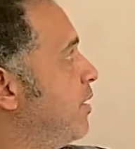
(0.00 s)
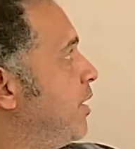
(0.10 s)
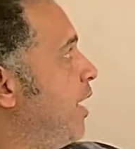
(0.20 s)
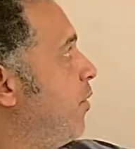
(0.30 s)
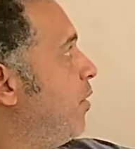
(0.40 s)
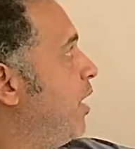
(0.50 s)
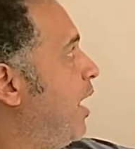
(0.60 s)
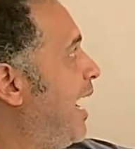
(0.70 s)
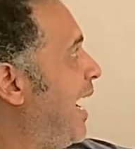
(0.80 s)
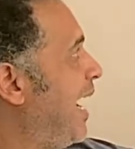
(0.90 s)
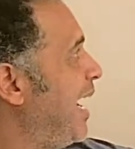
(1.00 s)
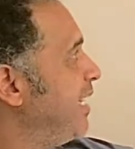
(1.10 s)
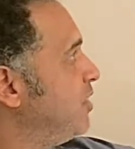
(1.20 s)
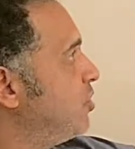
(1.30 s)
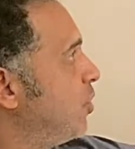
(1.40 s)
Now,
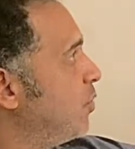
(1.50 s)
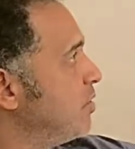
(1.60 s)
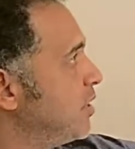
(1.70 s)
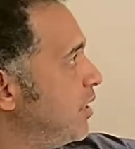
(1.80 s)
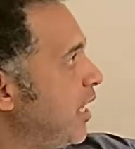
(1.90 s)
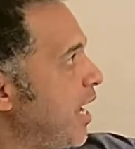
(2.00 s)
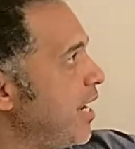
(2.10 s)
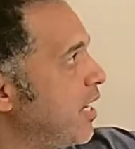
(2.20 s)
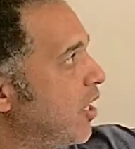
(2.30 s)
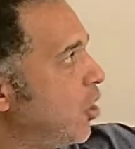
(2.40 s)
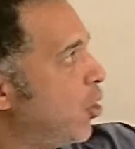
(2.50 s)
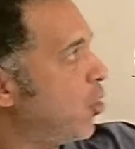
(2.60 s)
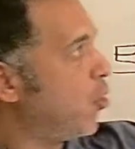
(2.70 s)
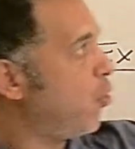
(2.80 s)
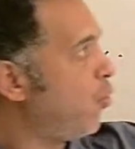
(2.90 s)
I don't like
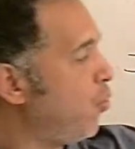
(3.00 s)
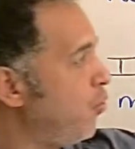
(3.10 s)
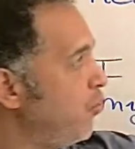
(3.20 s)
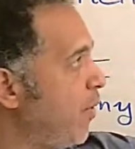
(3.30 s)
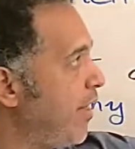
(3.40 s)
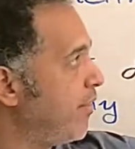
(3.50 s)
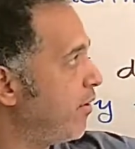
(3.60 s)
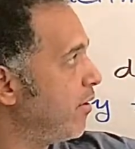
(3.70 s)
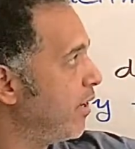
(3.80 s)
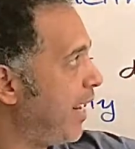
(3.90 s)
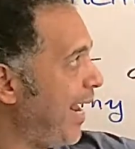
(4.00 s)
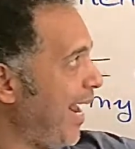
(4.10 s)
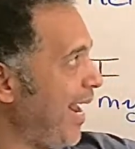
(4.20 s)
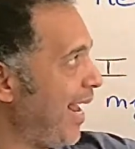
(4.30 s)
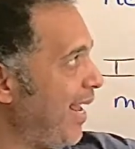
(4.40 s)
cold weather
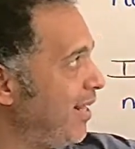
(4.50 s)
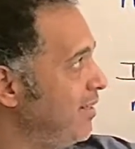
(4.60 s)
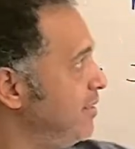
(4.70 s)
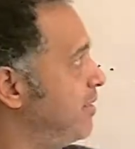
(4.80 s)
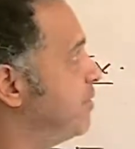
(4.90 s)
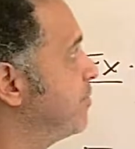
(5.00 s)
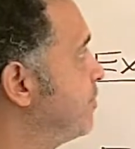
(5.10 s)
and